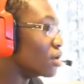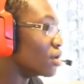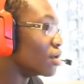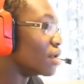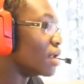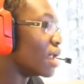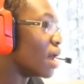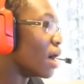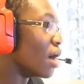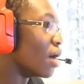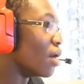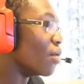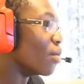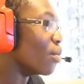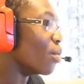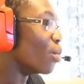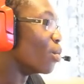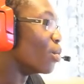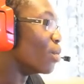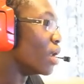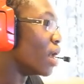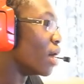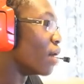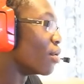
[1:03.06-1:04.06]
You know, now
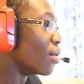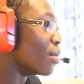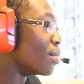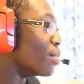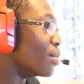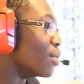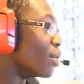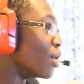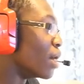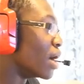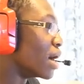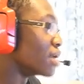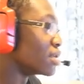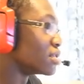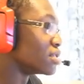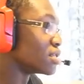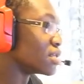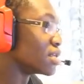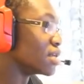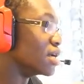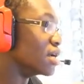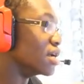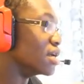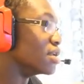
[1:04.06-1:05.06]
I'm not as
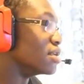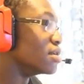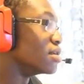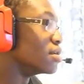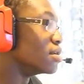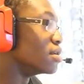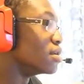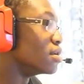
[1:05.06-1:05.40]
scared.